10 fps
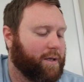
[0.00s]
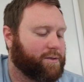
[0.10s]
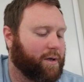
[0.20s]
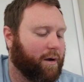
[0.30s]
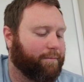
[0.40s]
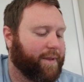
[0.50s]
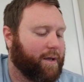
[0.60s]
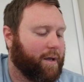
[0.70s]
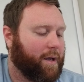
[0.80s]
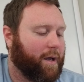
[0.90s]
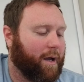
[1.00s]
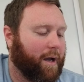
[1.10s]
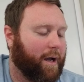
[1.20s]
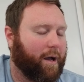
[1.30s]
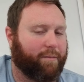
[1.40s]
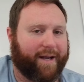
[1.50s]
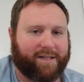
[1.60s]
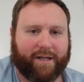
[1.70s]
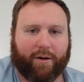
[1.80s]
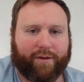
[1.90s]
So, like I
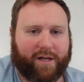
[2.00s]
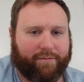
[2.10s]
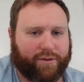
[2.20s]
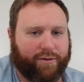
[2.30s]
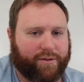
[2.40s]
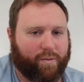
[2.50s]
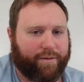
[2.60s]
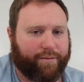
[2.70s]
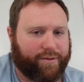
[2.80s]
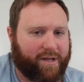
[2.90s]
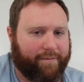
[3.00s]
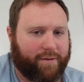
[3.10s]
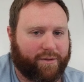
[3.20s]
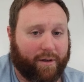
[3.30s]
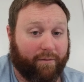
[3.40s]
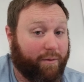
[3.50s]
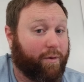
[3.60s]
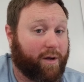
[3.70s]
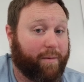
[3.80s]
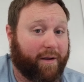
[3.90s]
said, it only covers units 1 through 7. So if you
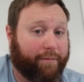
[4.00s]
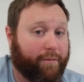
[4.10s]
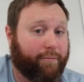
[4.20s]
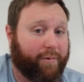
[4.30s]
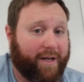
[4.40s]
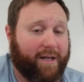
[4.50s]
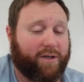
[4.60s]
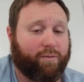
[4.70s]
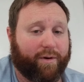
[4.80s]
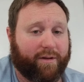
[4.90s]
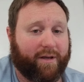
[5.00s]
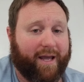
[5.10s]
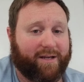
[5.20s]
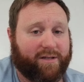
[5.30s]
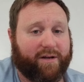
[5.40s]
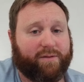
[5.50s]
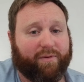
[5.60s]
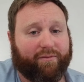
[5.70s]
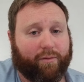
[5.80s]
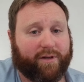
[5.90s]
want to go back through and read each one of the case studies
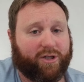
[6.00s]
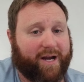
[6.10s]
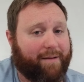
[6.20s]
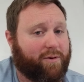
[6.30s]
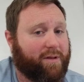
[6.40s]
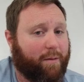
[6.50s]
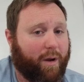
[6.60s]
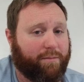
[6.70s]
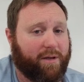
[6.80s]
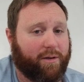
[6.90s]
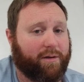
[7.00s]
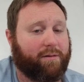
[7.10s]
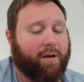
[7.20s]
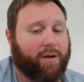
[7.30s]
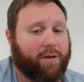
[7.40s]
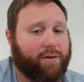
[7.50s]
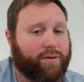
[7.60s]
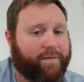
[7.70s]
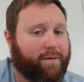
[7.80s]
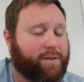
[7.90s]
before each chapter, that might be a good
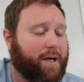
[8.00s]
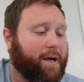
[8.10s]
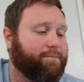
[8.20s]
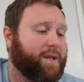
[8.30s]
use of your time.